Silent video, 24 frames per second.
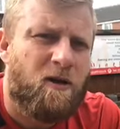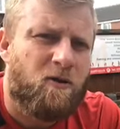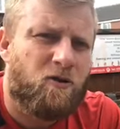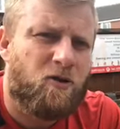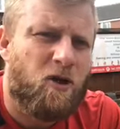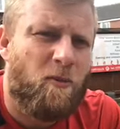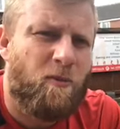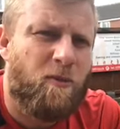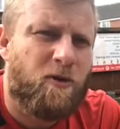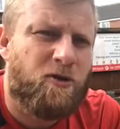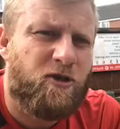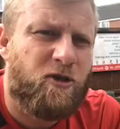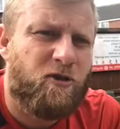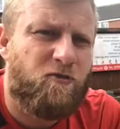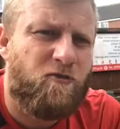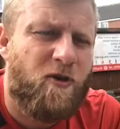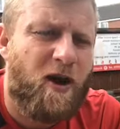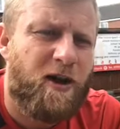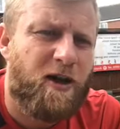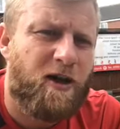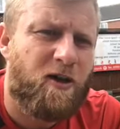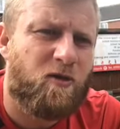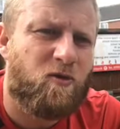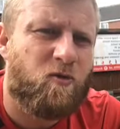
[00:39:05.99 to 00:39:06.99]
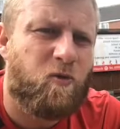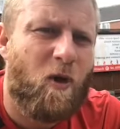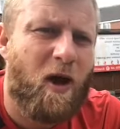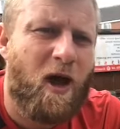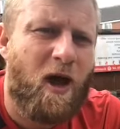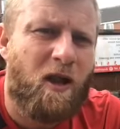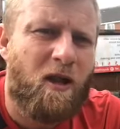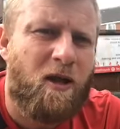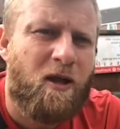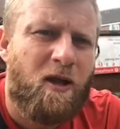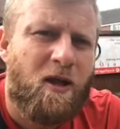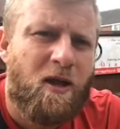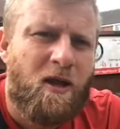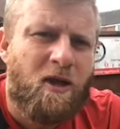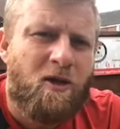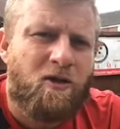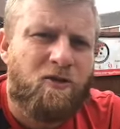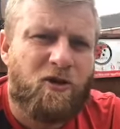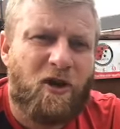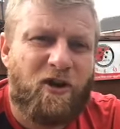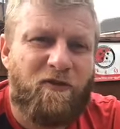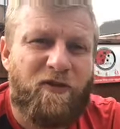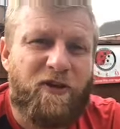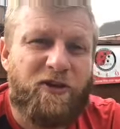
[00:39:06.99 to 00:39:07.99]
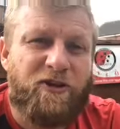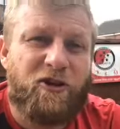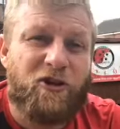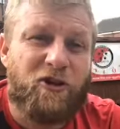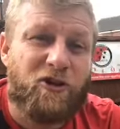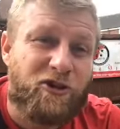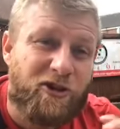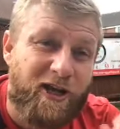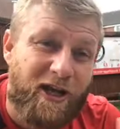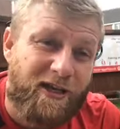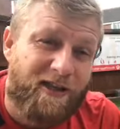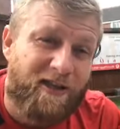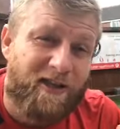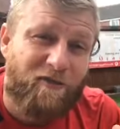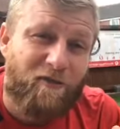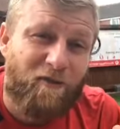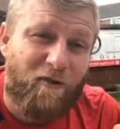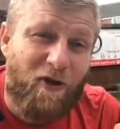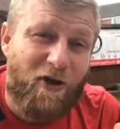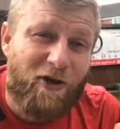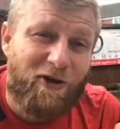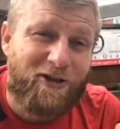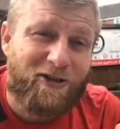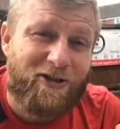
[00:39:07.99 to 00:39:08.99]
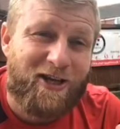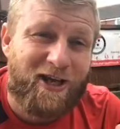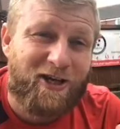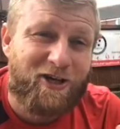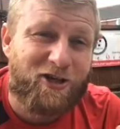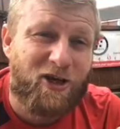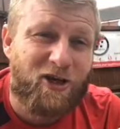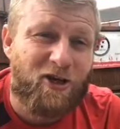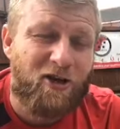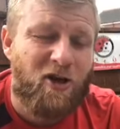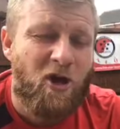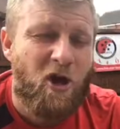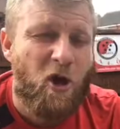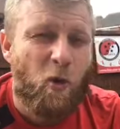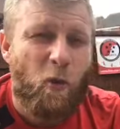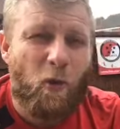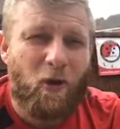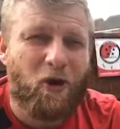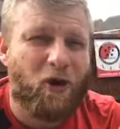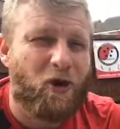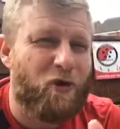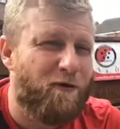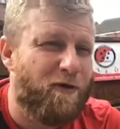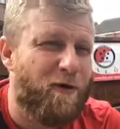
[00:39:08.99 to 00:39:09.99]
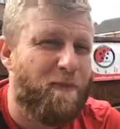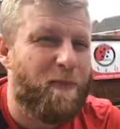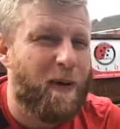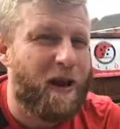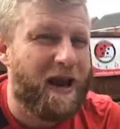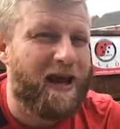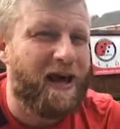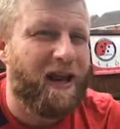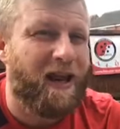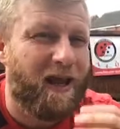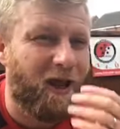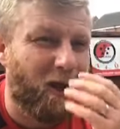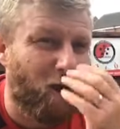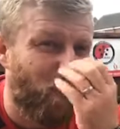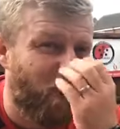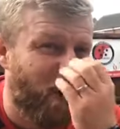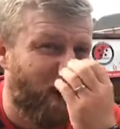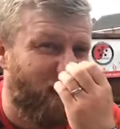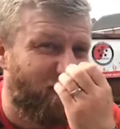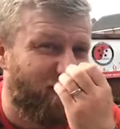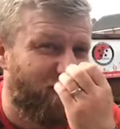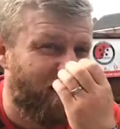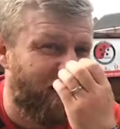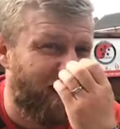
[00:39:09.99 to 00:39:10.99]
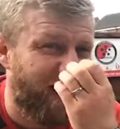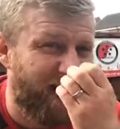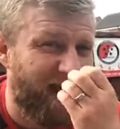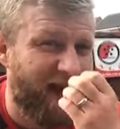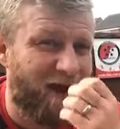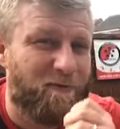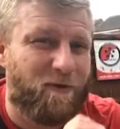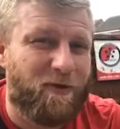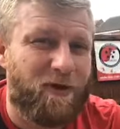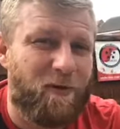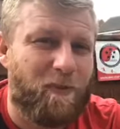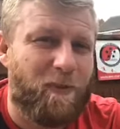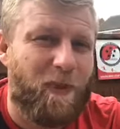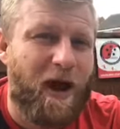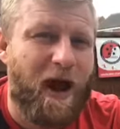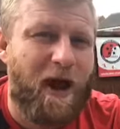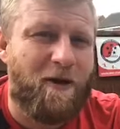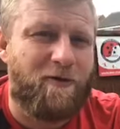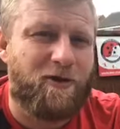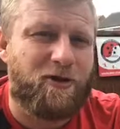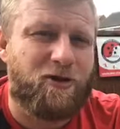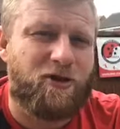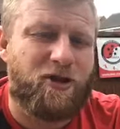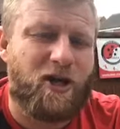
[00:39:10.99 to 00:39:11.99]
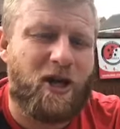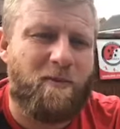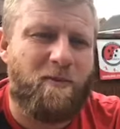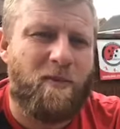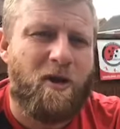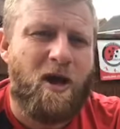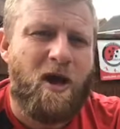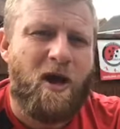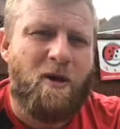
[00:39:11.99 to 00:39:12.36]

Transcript: Thomas is ready as well. So if you just did the first session, we're going to repeat a little bit of it again with the pirate ship.